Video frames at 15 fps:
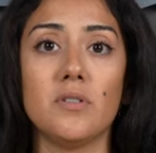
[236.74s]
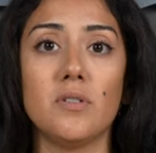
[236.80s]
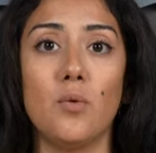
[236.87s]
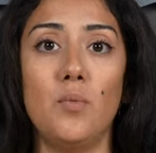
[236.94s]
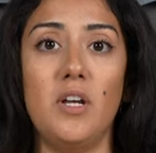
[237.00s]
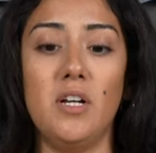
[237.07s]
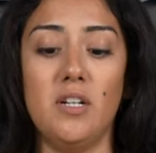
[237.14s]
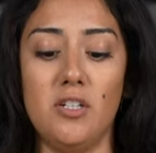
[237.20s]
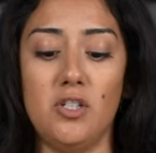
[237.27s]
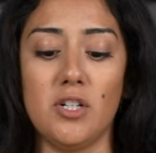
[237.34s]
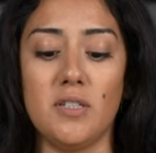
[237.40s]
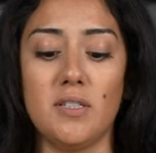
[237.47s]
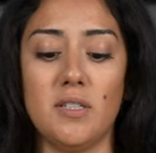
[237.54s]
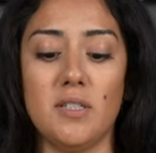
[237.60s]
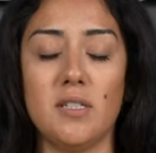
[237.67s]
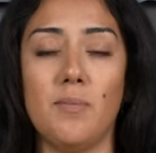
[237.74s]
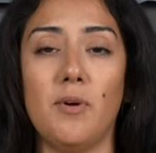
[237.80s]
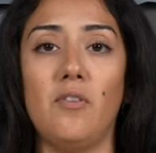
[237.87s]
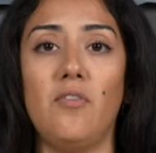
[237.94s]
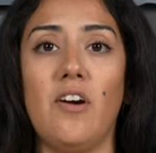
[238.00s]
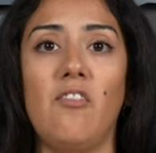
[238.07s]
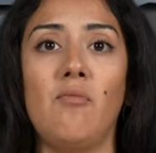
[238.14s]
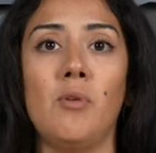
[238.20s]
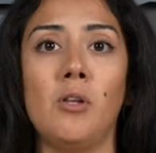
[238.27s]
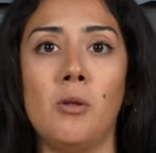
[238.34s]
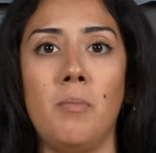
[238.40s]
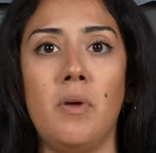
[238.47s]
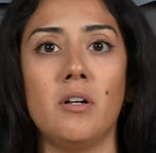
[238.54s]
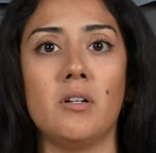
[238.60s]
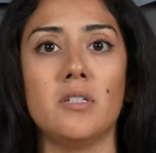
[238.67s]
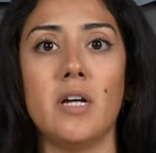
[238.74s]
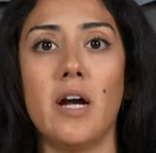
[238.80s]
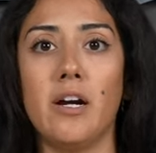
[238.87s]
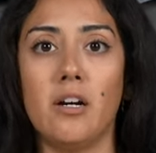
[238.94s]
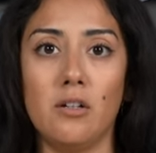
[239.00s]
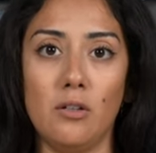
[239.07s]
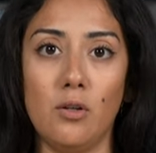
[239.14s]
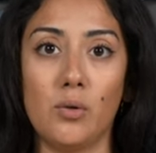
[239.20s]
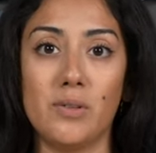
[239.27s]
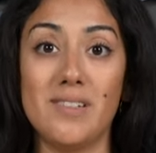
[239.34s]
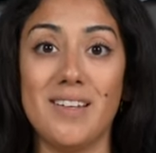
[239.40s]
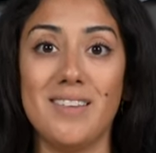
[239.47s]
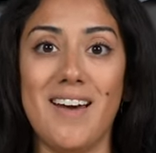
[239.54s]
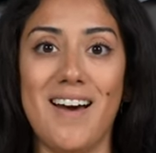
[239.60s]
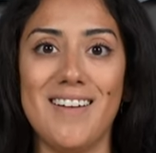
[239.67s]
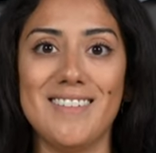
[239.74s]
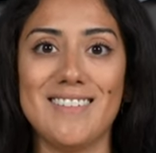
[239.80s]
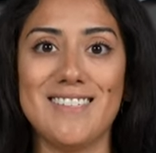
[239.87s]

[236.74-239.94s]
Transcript: So we can adjust this about 5 millimeters higher or lower than that.